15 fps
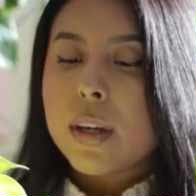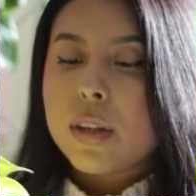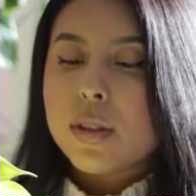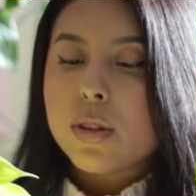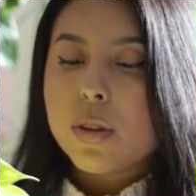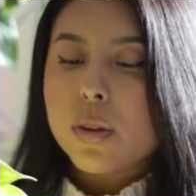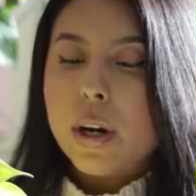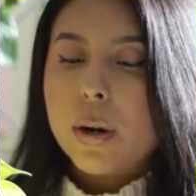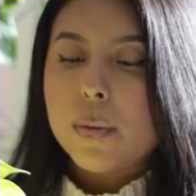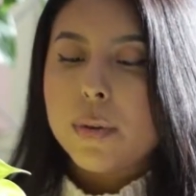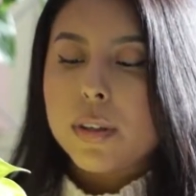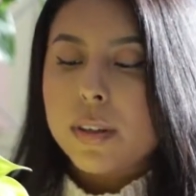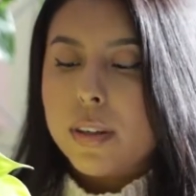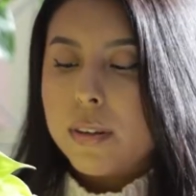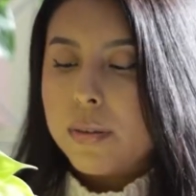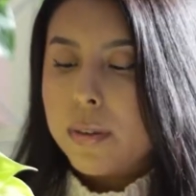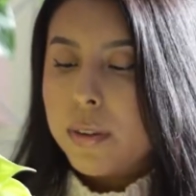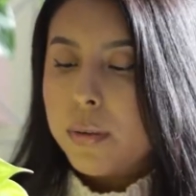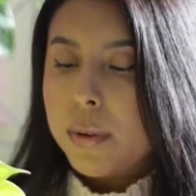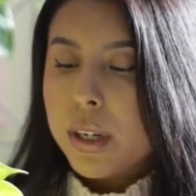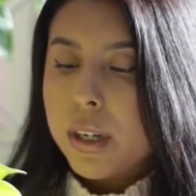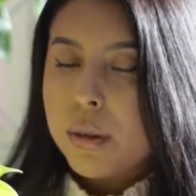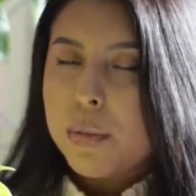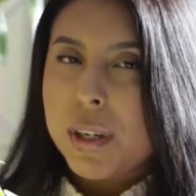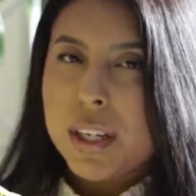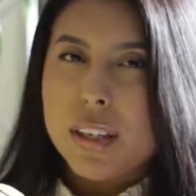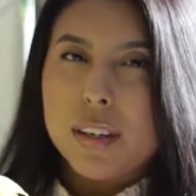So I would definitely recommend